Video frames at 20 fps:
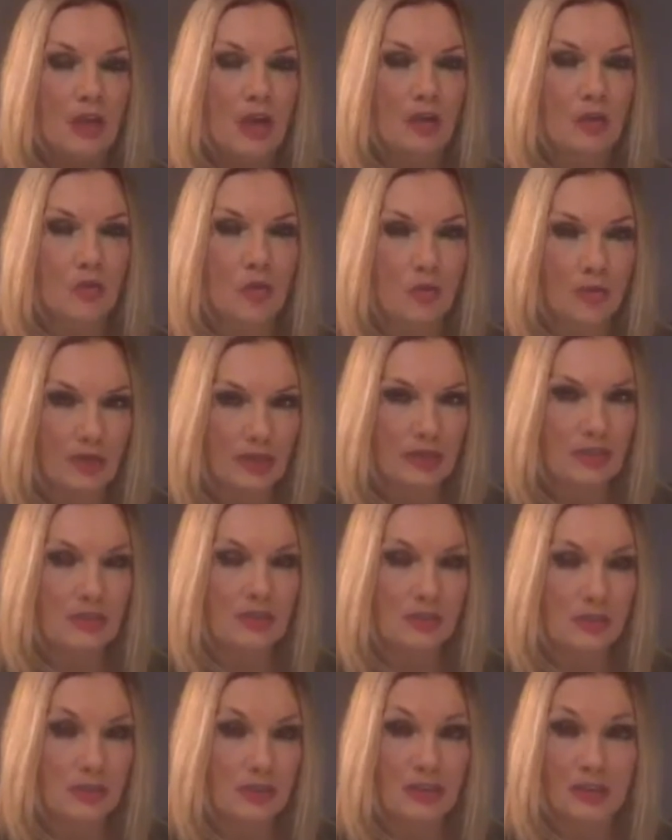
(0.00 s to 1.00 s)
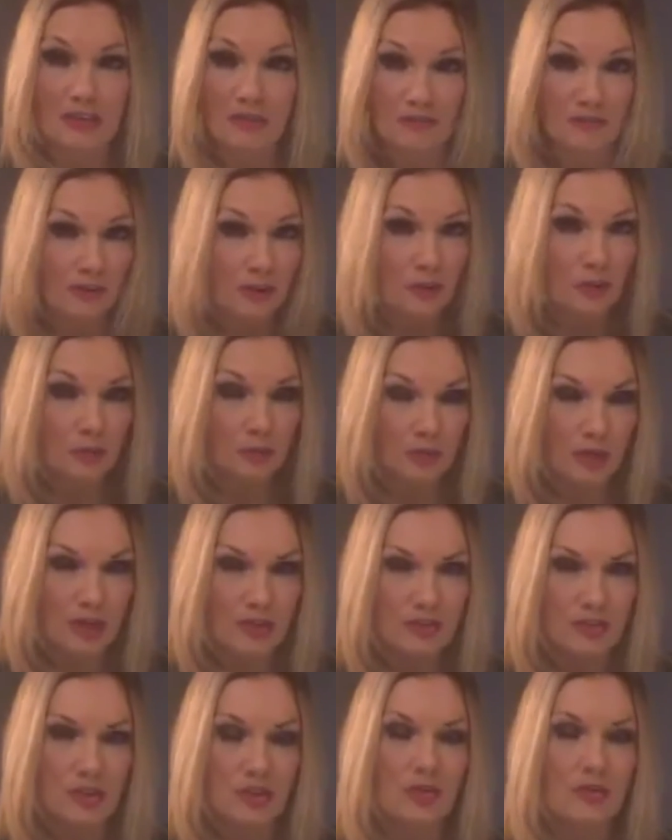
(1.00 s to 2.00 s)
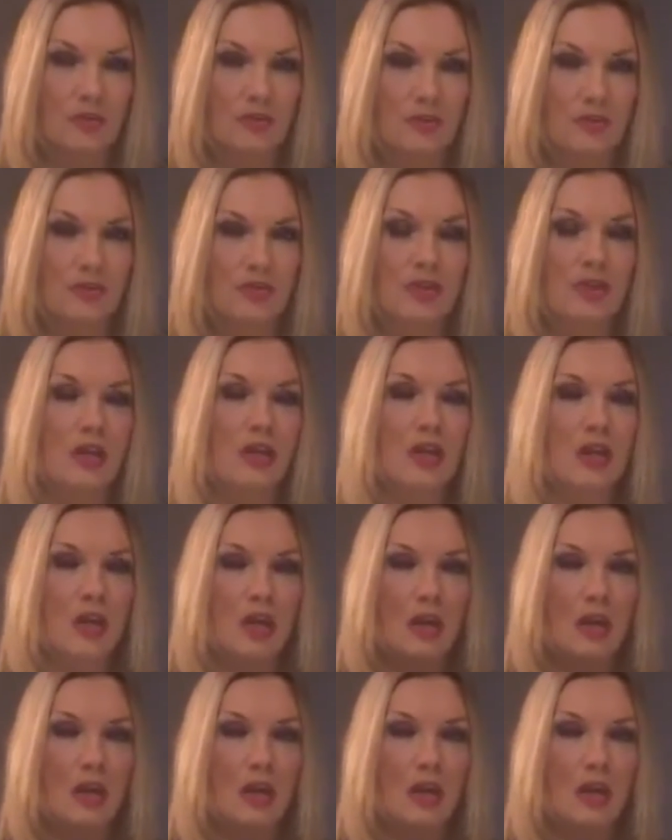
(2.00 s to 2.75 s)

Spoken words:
according to the federal prosecutors,